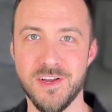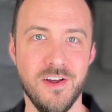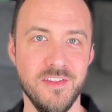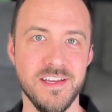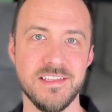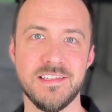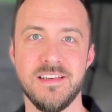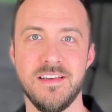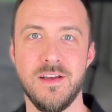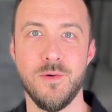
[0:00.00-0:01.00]
all of this?
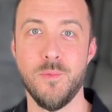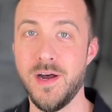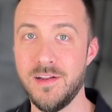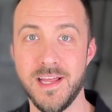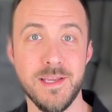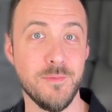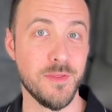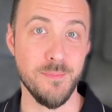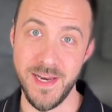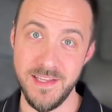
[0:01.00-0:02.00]
Well, like
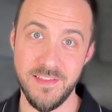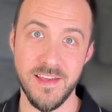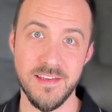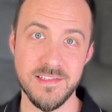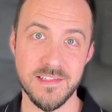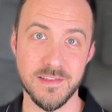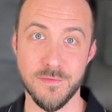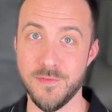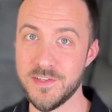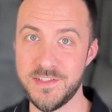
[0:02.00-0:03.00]
with many things, the
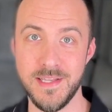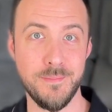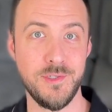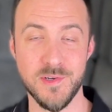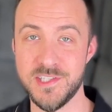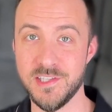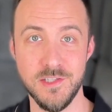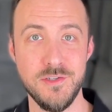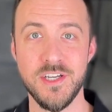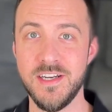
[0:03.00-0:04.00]
first step to a
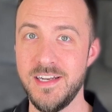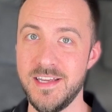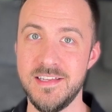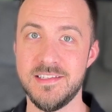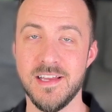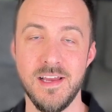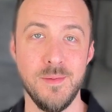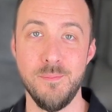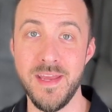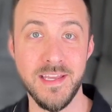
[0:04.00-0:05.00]
solution is
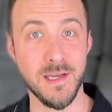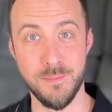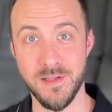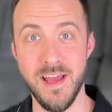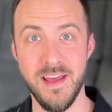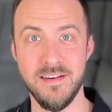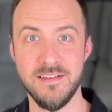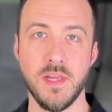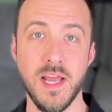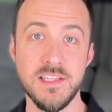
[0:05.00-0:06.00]
making a plan.
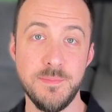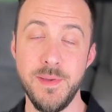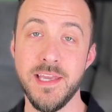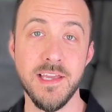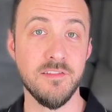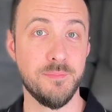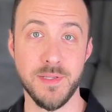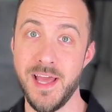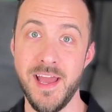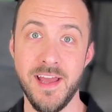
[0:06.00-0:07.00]
And speaking of
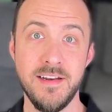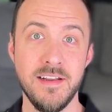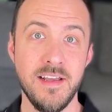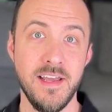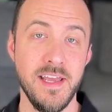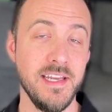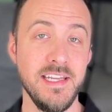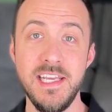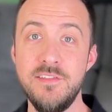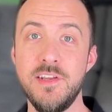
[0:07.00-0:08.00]
plan, an
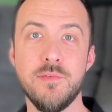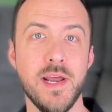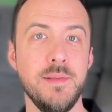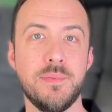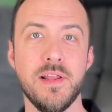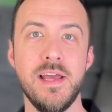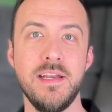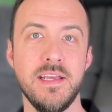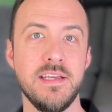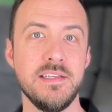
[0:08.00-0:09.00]
EV Ready plan
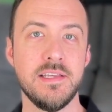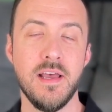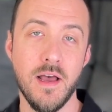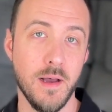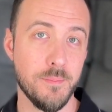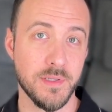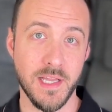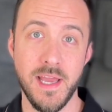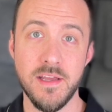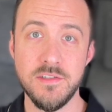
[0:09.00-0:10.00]
is a
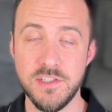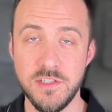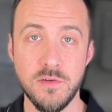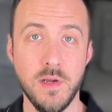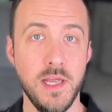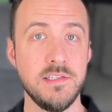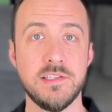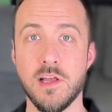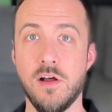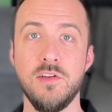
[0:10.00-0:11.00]
plan to
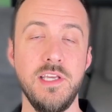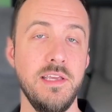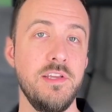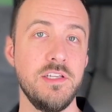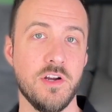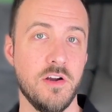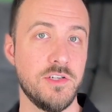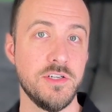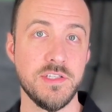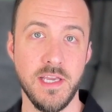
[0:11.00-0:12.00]
install EV
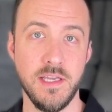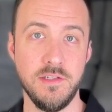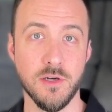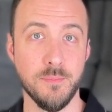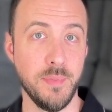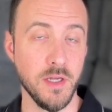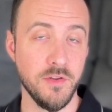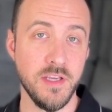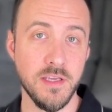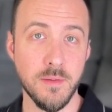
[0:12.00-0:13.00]
chargers in your
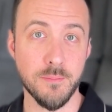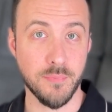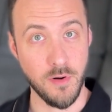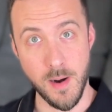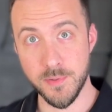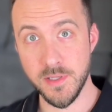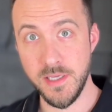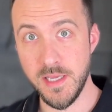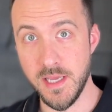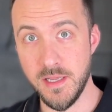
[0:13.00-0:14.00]
building
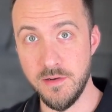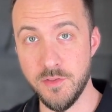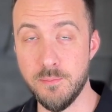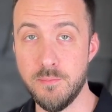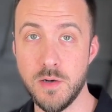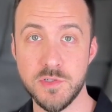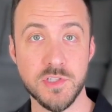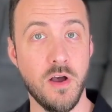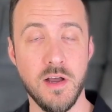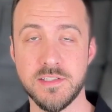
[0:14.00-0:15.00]
properly in the most
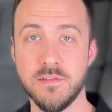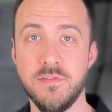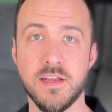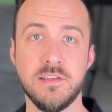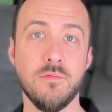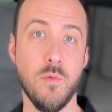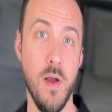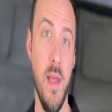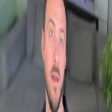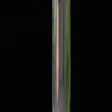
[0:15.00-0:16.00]
cost-effective
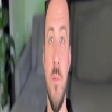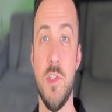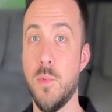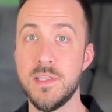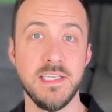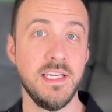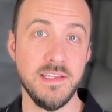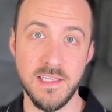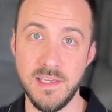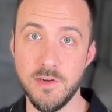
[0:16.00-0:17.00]
way. So what's in
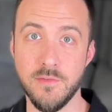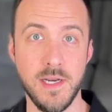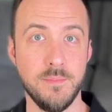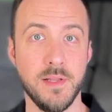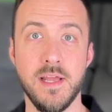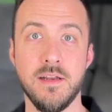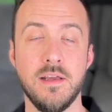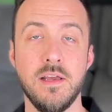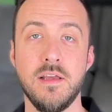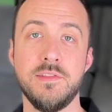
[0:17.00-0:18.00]
the EV Ready plan?
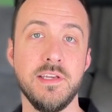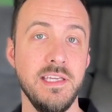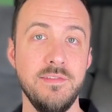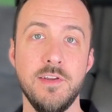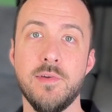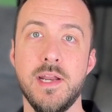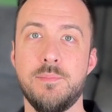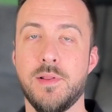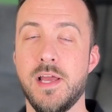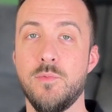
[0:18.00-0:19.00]
The EV Ready
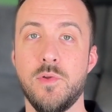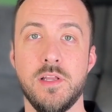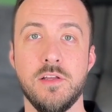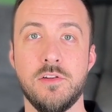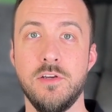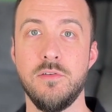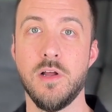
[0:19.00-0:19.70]
plan will include